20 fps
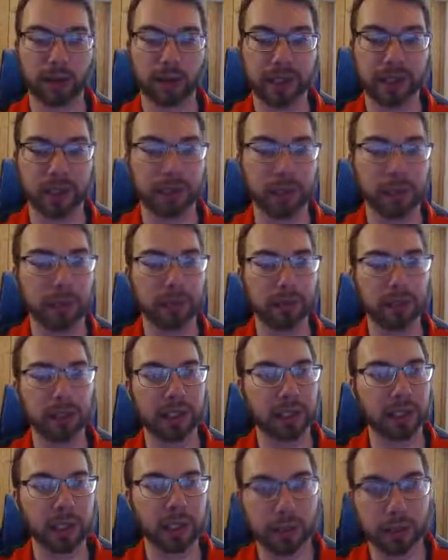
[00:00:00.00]
sometimes it's
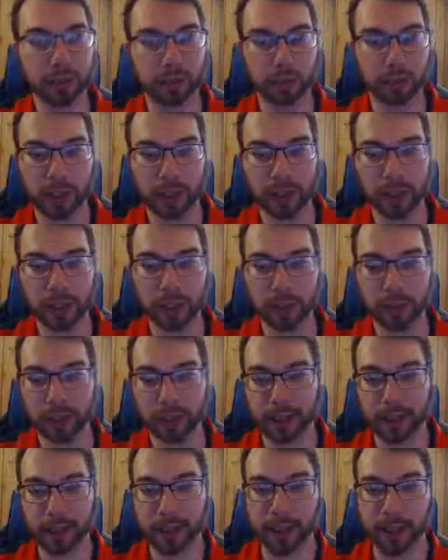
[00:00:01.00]
good to run a couple
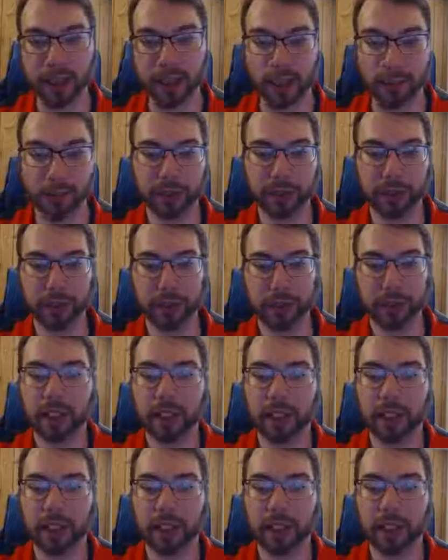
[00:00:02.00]
of tech options.